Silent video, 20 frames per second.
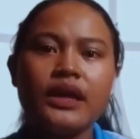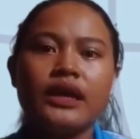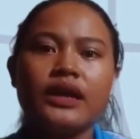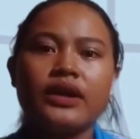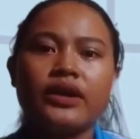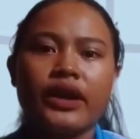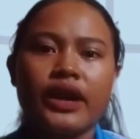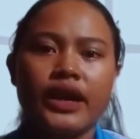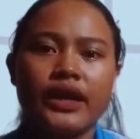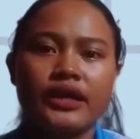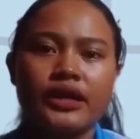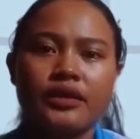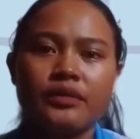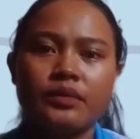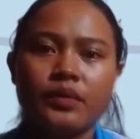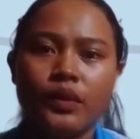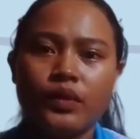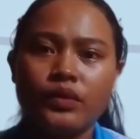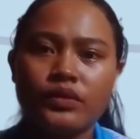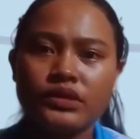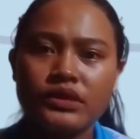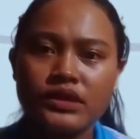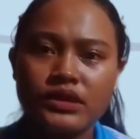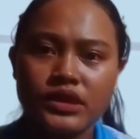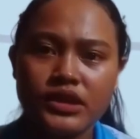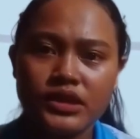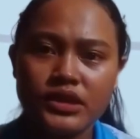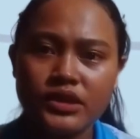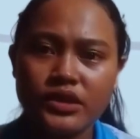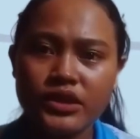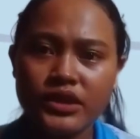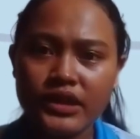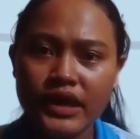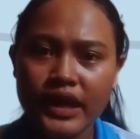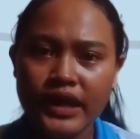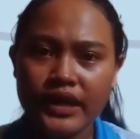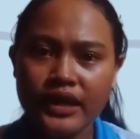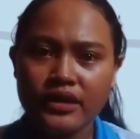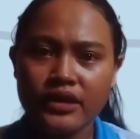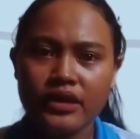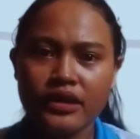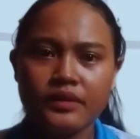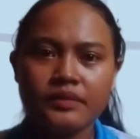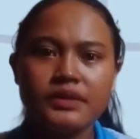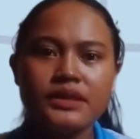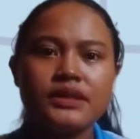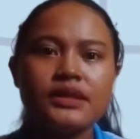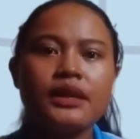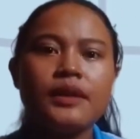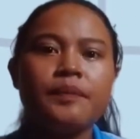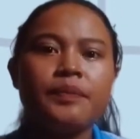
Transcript: creating posters or diagrams.